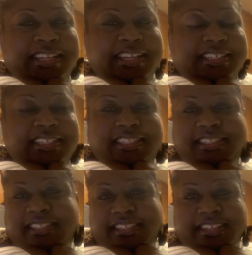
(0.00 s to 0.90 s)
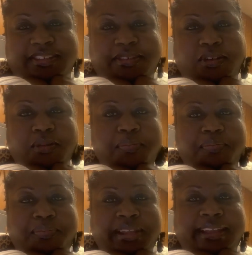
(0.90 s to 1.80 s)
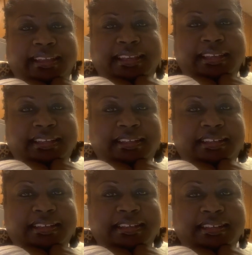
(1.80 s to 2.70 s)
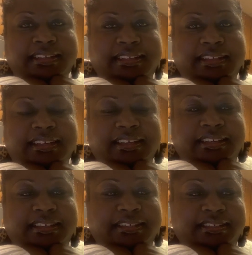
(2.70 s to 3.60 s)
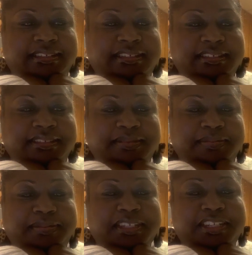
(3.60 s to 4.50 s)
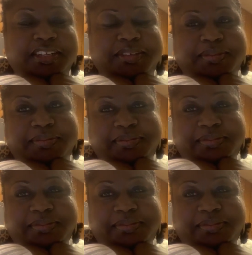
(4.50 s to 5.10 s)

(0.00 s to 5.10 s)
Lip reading: And I just, hope that he, uh, you know,